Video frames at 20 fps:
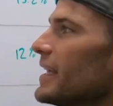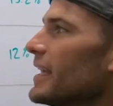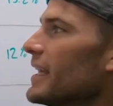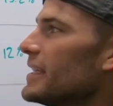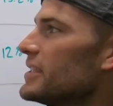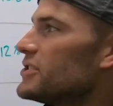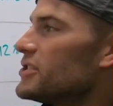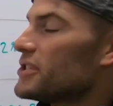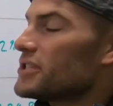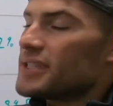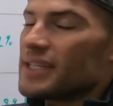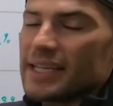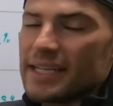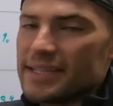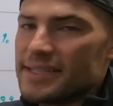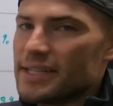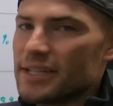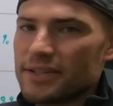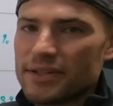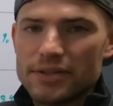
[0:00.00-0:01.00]
It's just
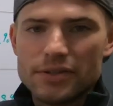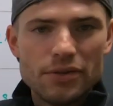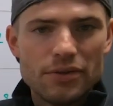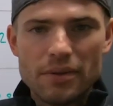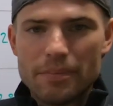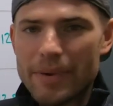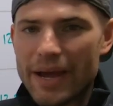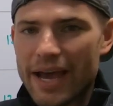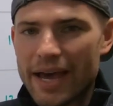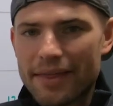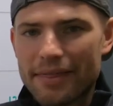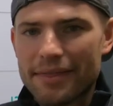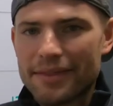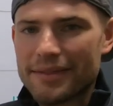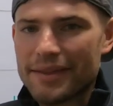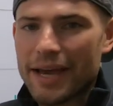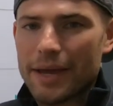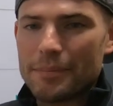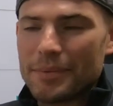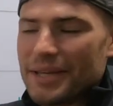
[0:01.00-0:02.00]
easier to do the math.
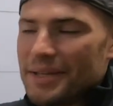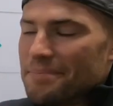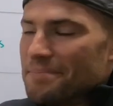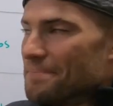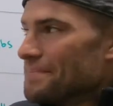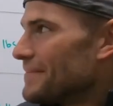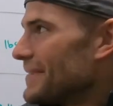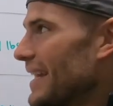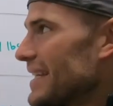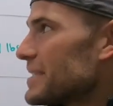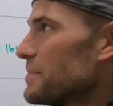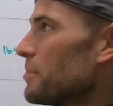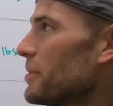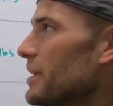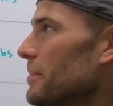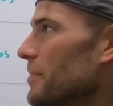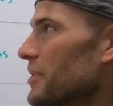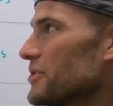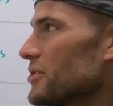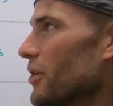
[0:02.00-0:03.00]
I mean, that's
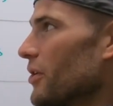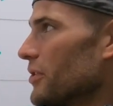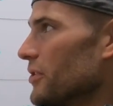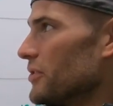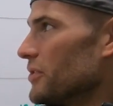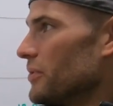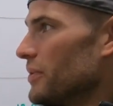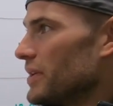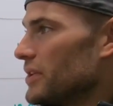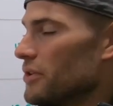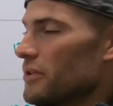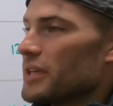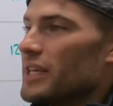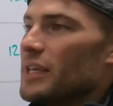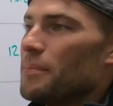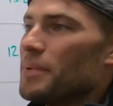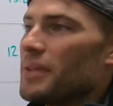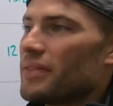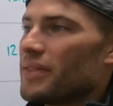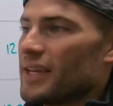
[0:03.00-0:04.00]
pretty much all you're doing. You're
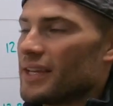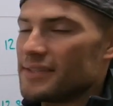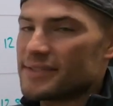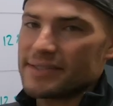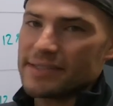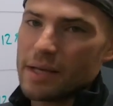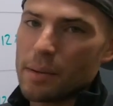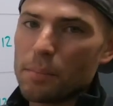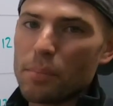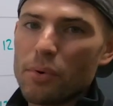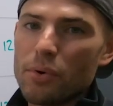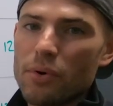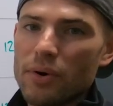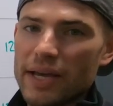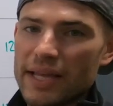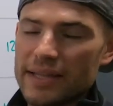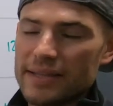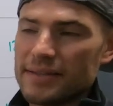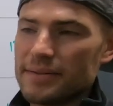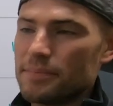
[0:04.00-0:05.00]
keeping things simple,
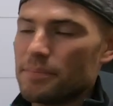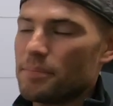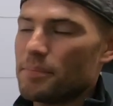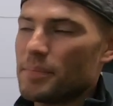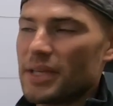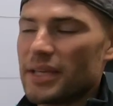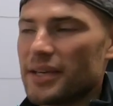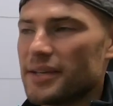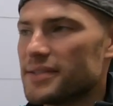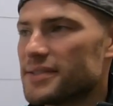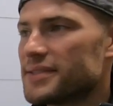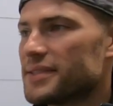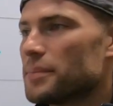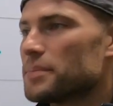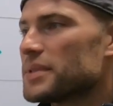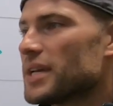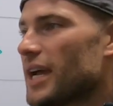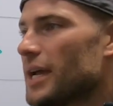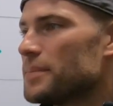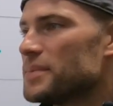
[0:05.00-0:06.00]
and because
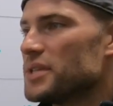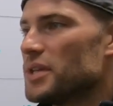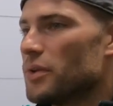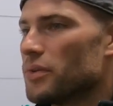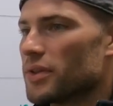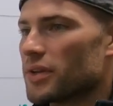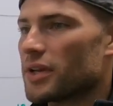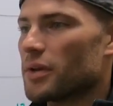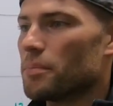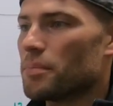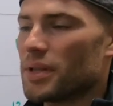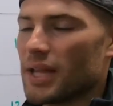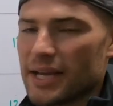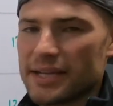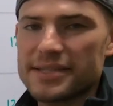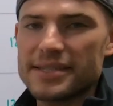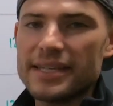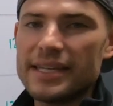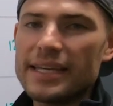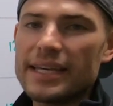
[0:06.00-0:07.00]
sometimes, the
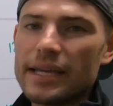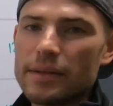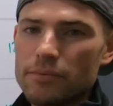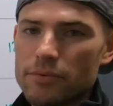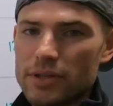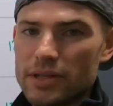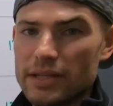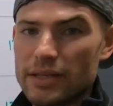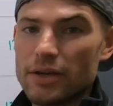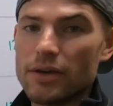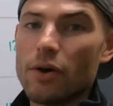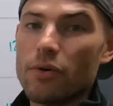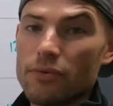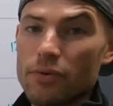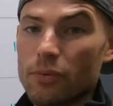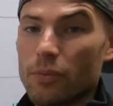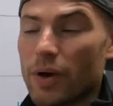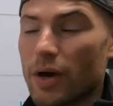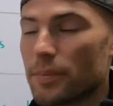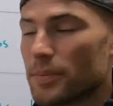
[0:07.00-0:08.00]
complexity can really
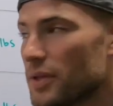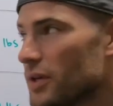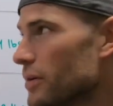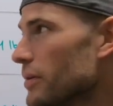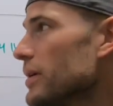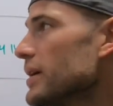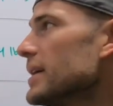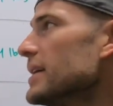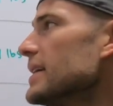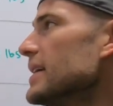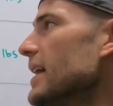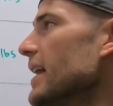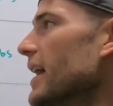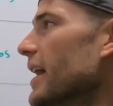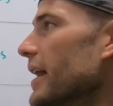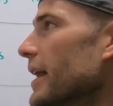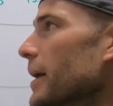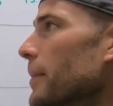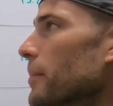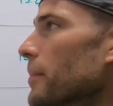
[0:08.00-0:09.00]
overwhelm you.
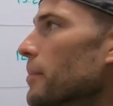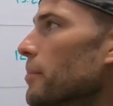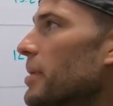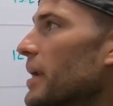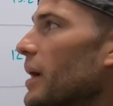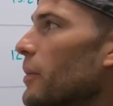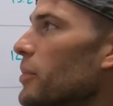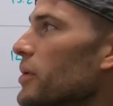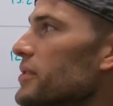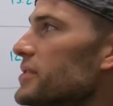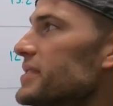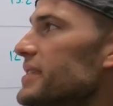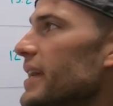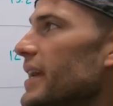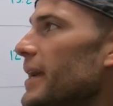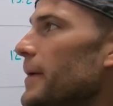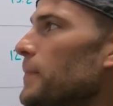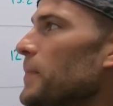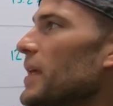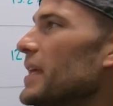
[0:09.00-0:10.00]
But I will
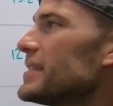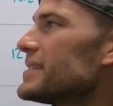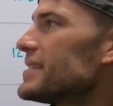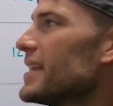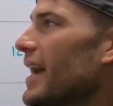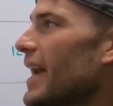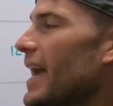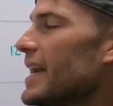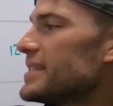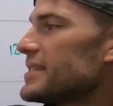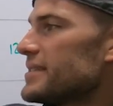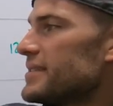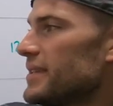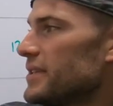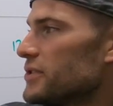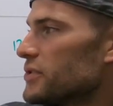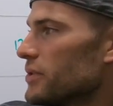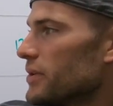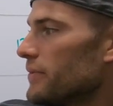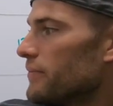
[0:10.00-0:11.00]
say it's not as
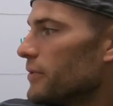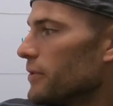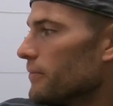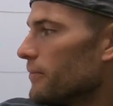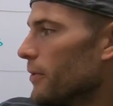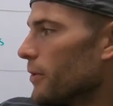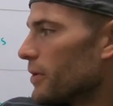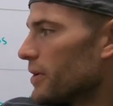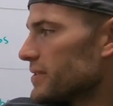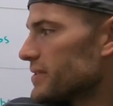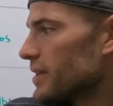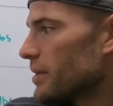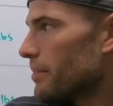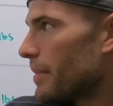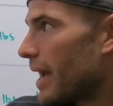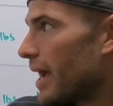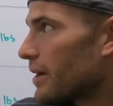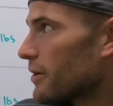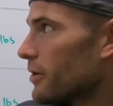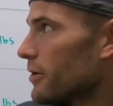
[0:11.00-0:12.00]
essential if you're focused on
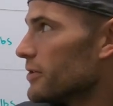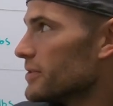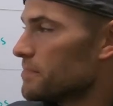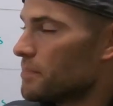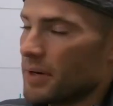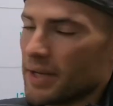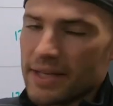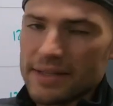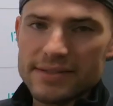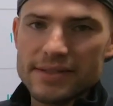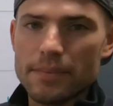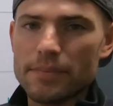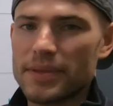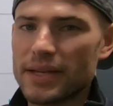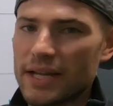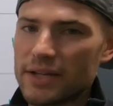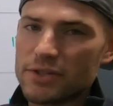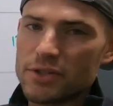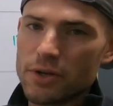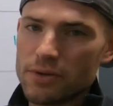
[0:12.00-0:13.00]
macros, but it's
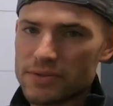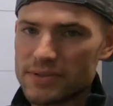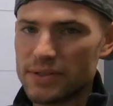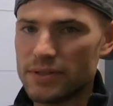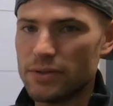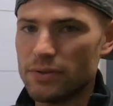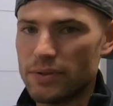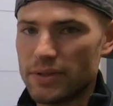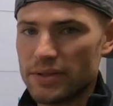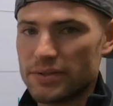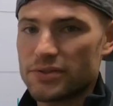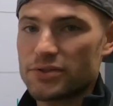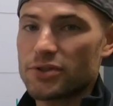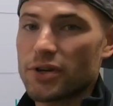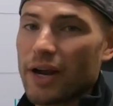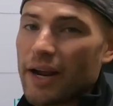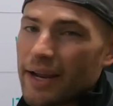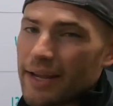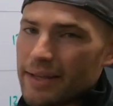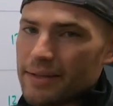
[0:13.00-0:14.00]
something I chose to do to
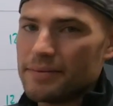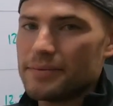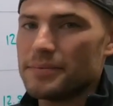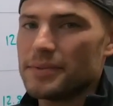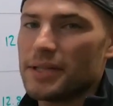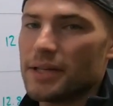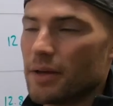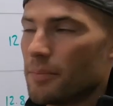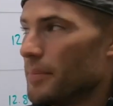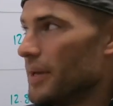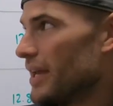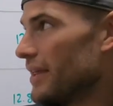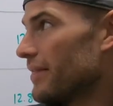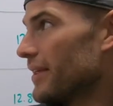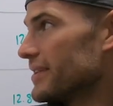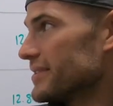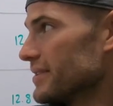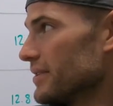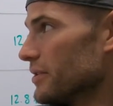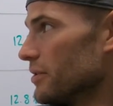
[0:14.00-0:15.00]
try and, make
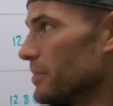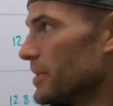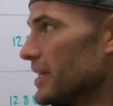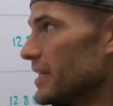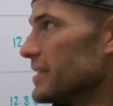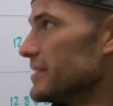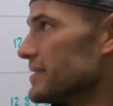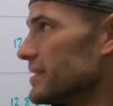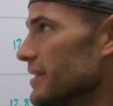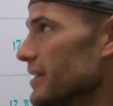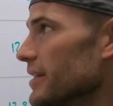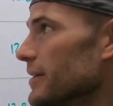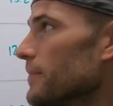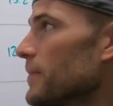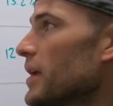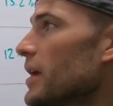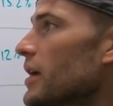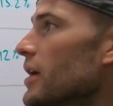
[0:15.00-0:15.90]
things a little bit easier.